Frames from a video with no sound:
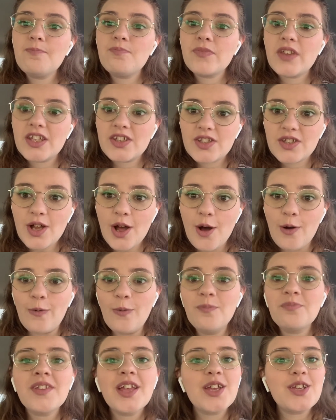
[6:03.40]
So
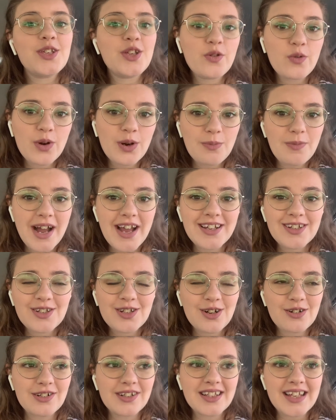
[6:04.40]
you are my
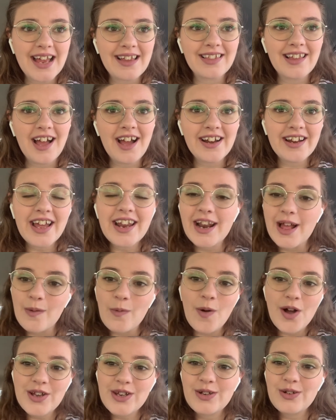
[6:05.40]
external deadline, and I
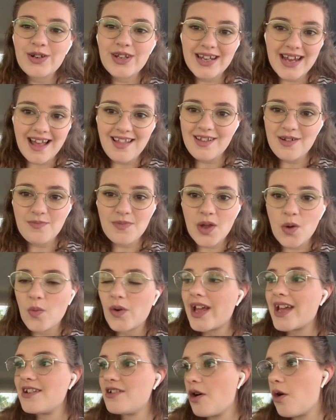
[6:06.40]
want you to yell at me
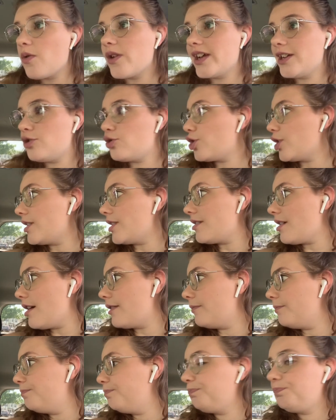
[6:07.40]
when I don't get shit
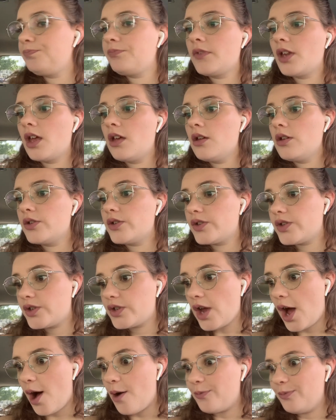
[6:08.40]
done.
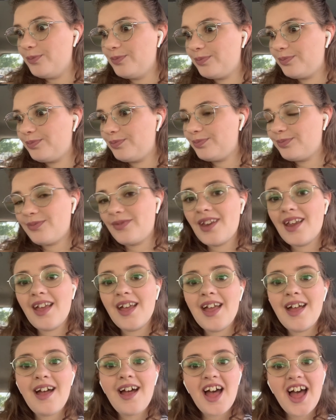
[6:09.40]
So
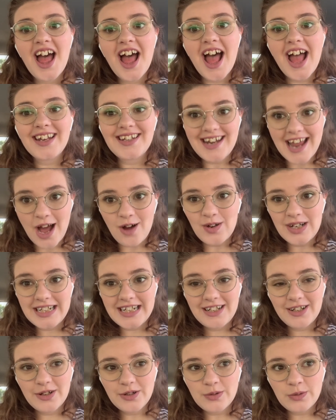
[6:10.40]
now I
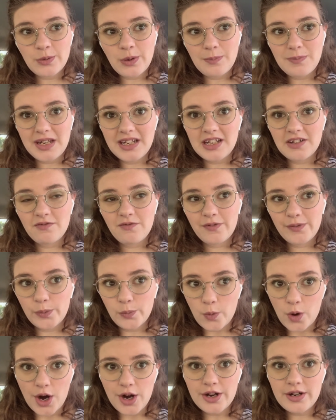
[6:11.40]
need to go to a meeting for
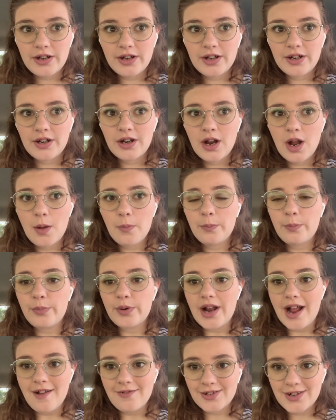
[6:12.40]
work,
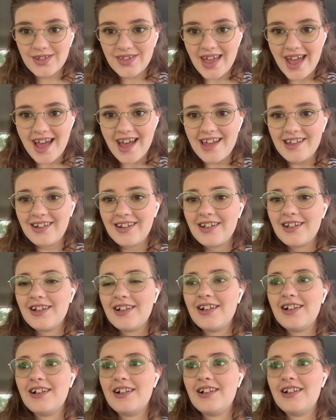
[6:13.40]
but after that,
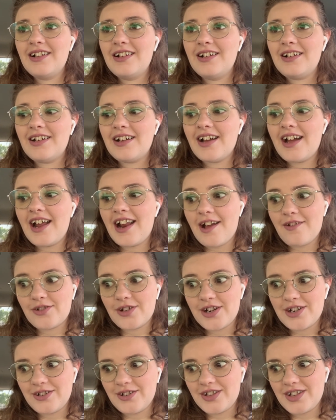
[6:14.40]
and after
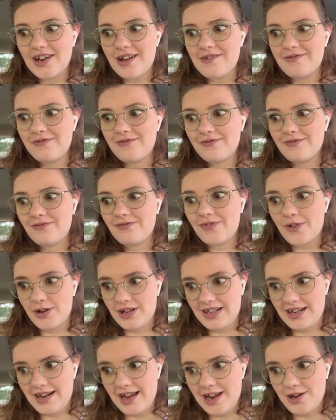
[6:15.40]
I do stuff for
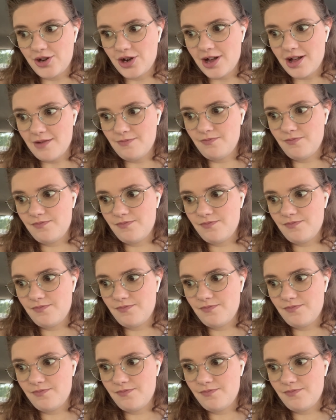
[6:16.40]
the day job,